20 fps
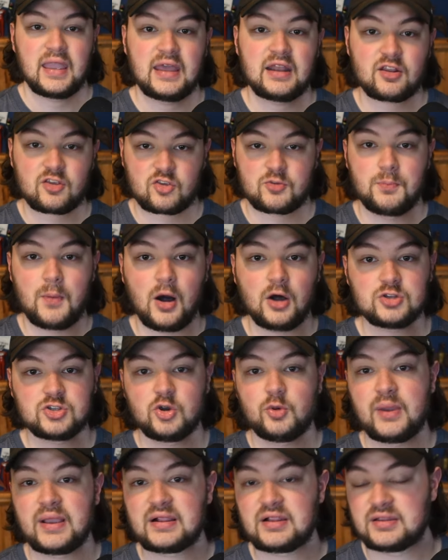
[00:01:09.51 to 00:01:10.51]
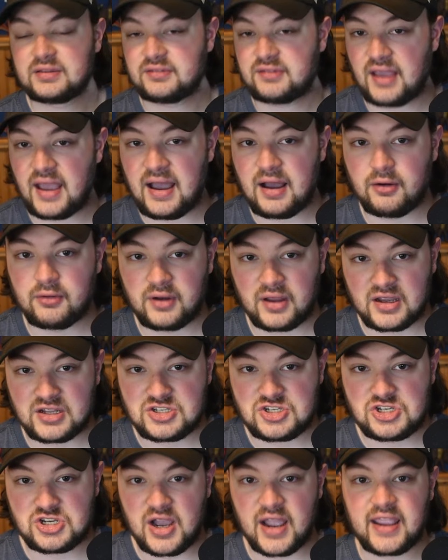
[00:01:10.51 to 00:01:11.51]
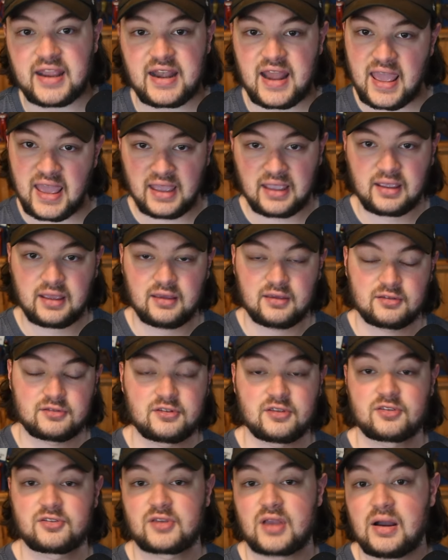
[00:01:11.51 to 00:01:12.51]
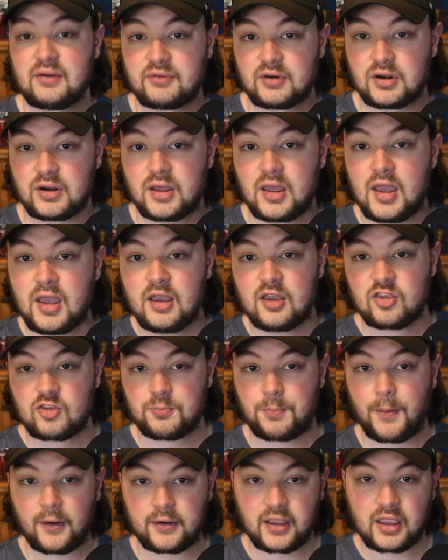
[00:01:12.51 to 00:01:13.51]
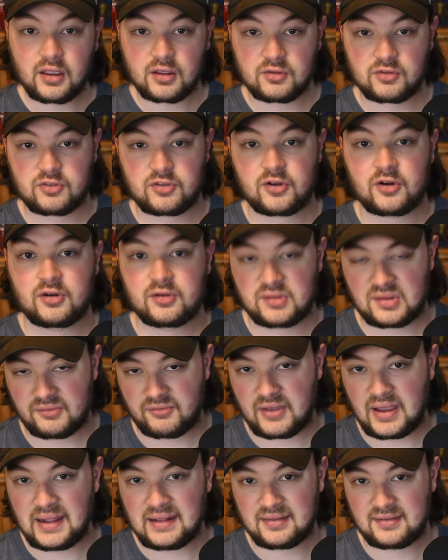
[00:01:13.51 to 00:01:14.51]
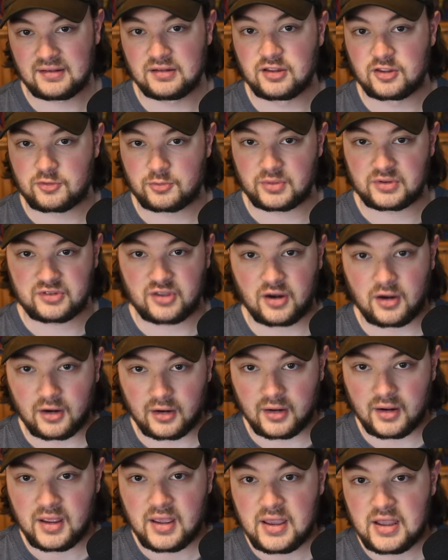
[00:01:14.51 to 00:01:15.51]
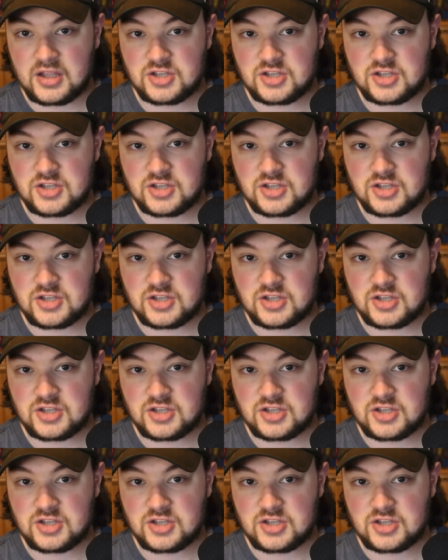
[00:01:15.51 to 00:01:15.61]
In a small New England town, a giant egg is discovered, sparking concerns of Godzilla's return.